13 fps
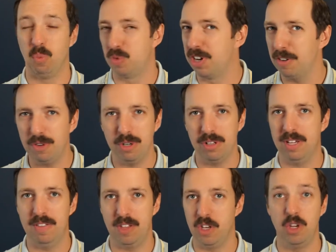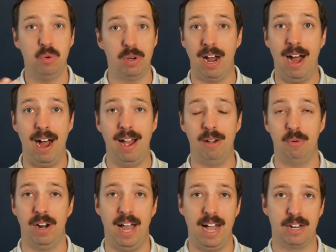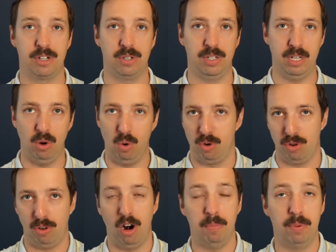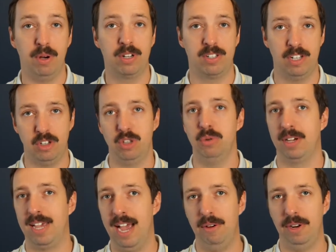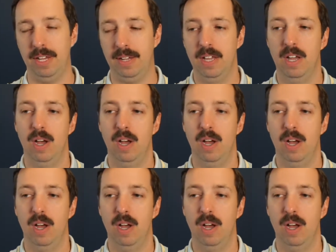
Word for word: differently than you and I would actually order our books and do accounting,